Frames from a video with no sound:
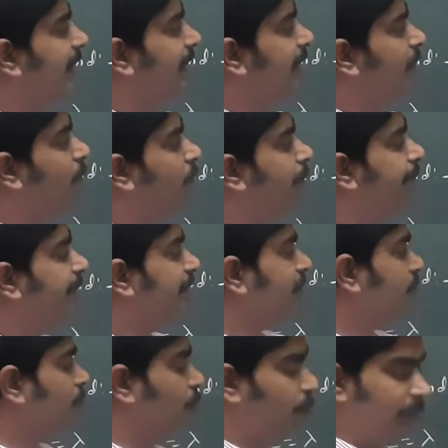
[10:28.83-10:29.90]
N2 plus
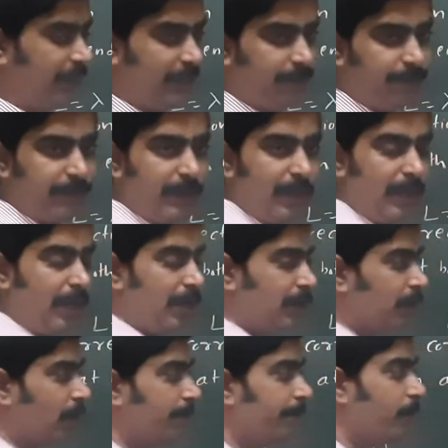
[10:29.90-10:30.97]
2E.
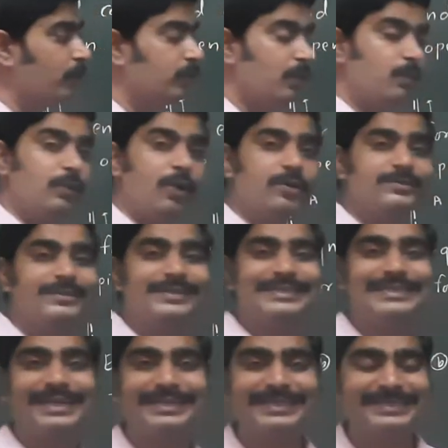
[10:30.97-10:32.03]
Now both the
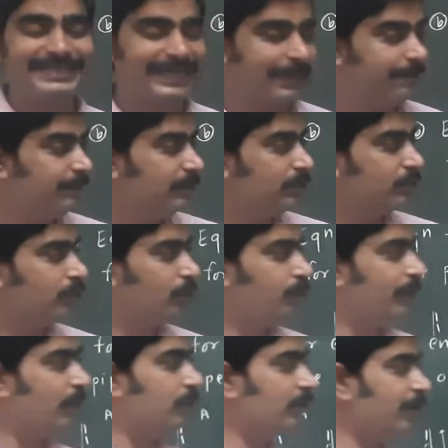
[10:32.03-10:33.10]
velocities are the same, so
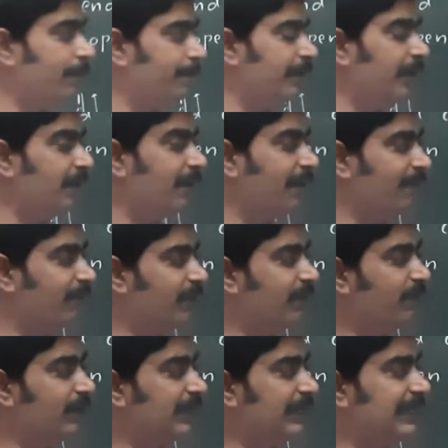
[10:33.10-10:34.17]
we have to compare
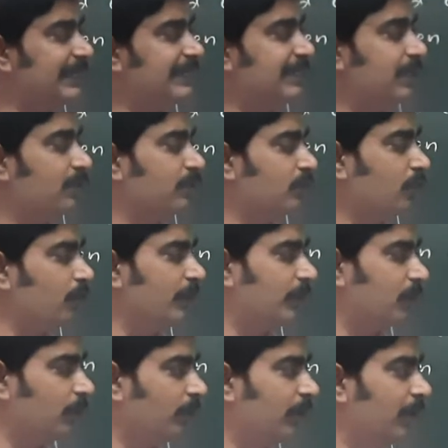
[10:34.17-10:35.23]
V1 is equals to
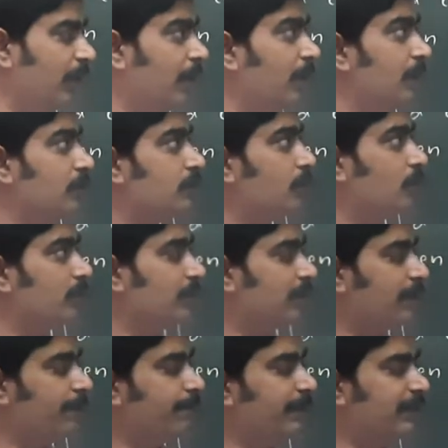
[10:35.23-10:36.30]
V2.
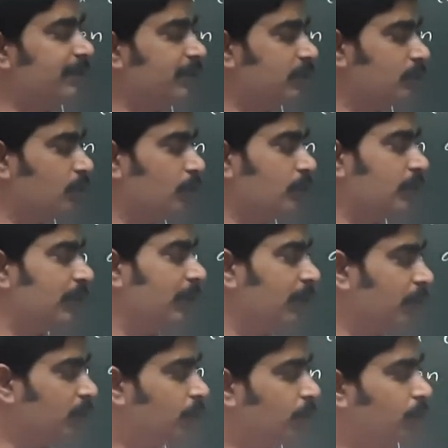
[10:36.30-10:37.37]
So compare these
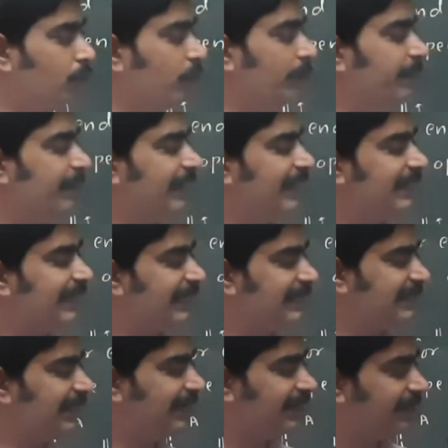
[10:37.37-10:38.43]
two will be get
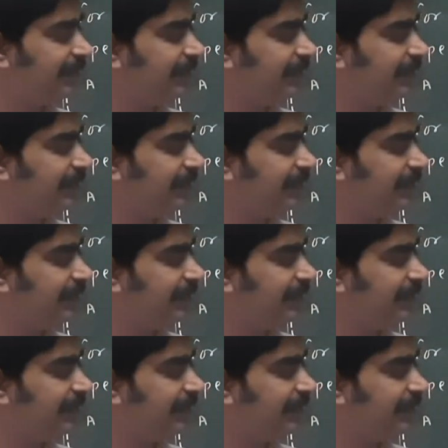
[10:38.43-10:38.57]
cancelled.